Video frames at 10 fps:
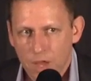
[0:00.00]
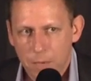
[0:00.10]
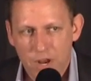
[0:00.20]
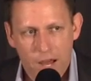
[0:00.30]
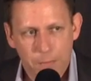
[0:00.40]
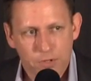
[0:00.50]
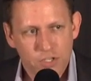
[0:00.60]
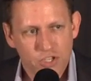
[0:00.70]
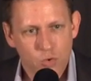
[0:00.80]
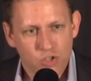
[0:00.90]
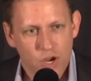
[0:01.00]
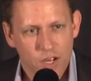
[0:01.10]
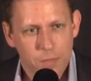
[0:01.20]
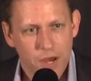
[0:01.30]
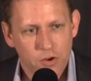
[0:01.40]
monopolies don't
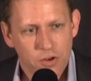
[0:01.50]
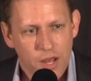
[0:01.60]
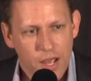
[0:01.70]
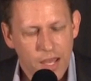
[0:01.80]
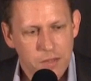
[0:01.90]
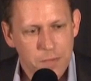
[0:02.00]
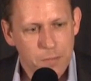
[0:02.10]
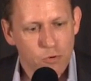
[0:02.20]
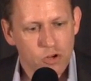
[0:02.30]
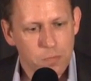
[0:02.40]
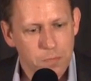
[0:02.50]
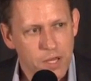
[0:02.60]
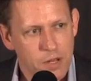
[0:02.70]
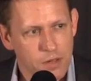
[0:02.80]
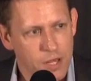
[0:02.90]
talk about it, and the people who are
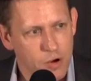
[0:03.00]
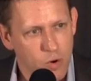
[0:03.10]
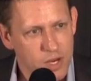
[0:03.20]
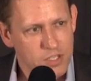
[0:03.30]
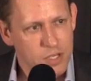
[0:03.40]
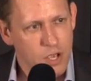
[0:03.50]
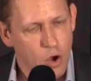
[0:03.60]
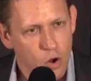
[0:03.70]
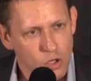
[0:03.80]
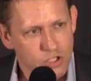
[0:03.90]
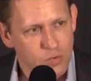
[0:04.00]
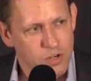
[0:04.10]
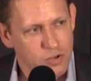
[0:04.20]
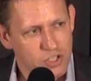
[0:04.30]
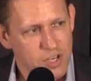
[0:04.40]
competing like crazy also
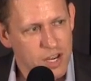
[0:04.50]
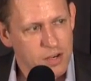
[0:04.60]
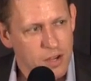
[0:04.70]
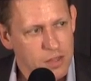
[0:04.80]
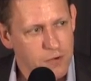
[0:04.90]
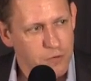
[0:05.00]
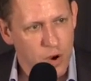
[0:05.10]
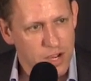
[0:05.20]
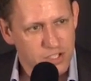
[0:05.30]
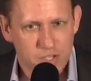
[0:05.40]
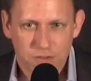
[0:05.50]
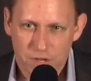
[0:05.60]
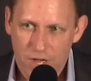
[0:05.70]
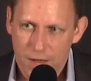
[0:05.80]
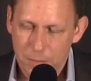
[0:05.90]
understate the ferocity of the
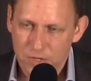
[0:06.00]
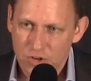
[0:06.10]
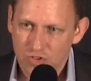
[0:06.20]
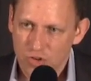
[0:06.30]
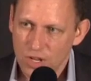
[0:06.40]
competition.